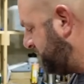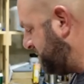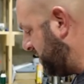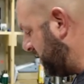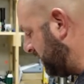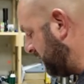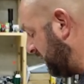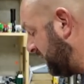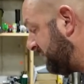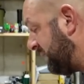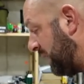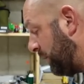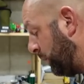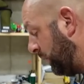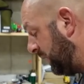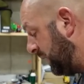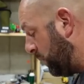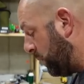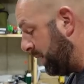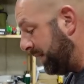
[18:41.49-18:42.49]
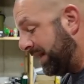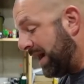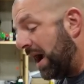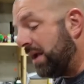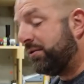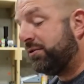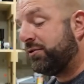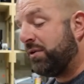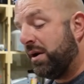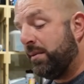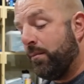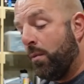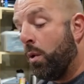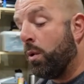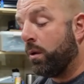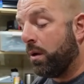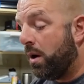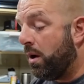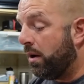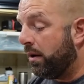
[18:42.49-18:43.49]
jig. Like I said, I really want to concentrate
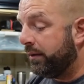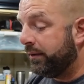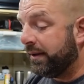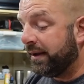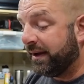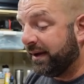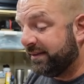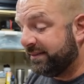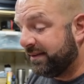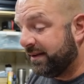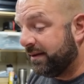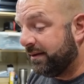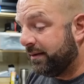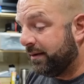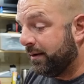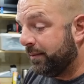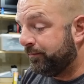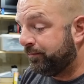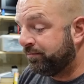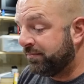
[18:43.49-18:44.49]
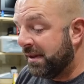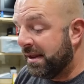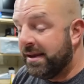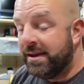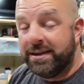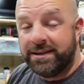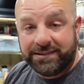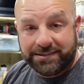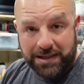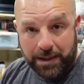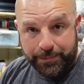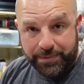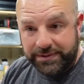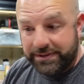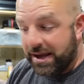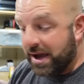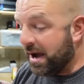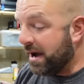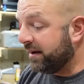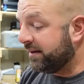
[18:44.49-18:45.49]
more on, like I said, skipping
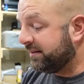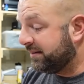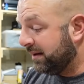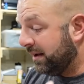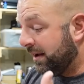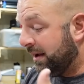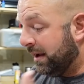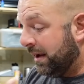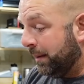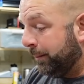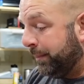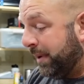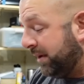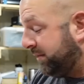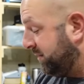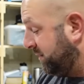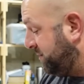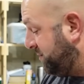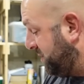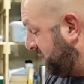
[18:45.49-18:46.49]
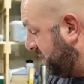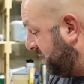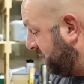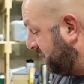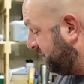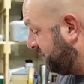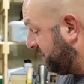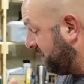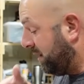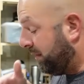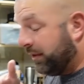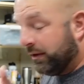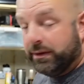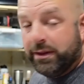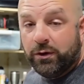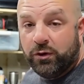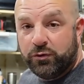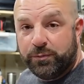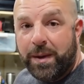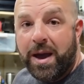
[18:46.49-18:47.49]
docks, pitching jigs, the
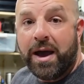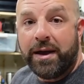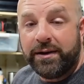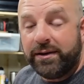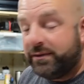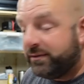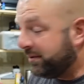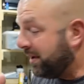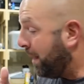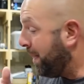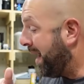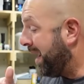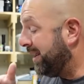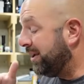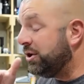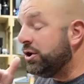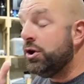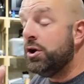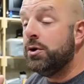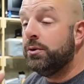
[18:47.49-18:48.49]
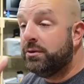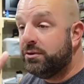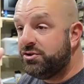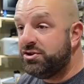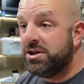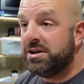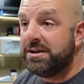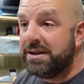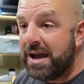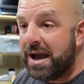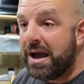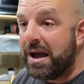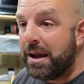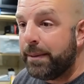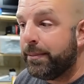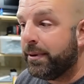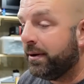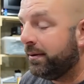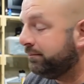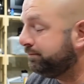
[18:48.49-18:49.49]
little spotties. I'm not a huge jig
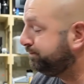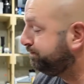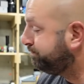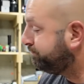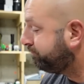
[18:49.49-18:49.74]
guy, but